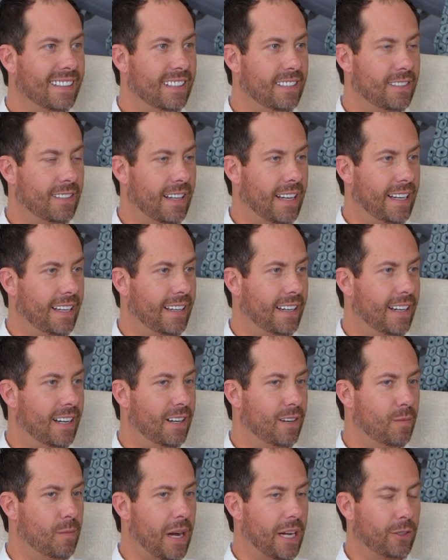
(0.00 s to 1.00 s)
It's like
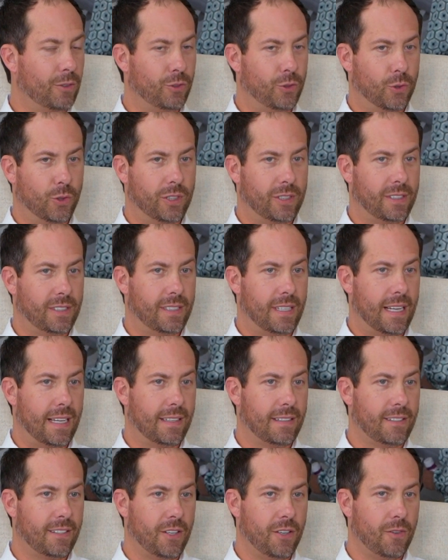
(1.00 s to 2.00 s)
Michael Jordan
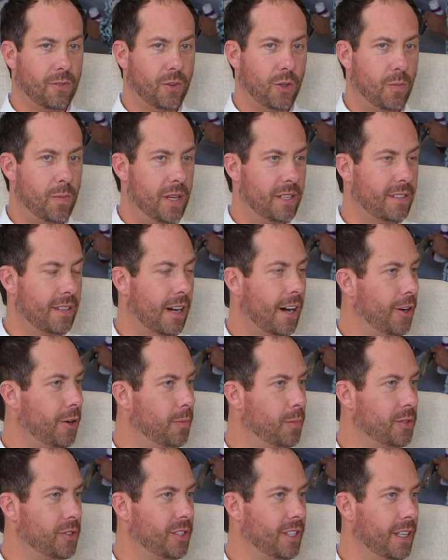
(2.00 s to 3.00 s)
says, you miss
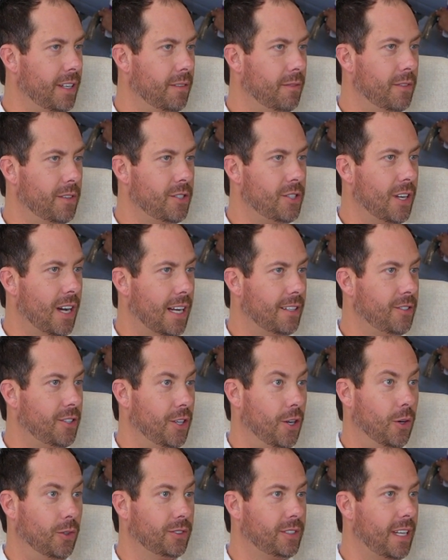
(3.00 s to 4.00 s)
100% of the shots you
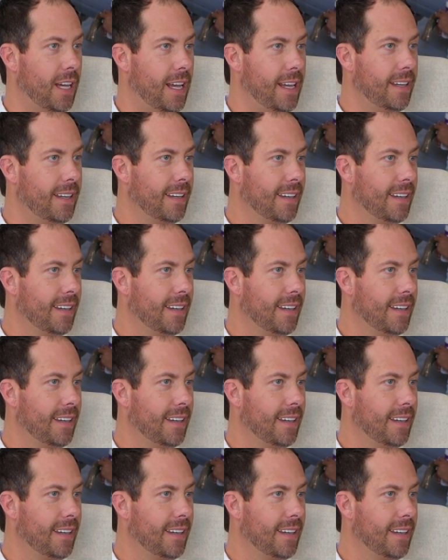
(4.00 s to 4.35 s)
don't take.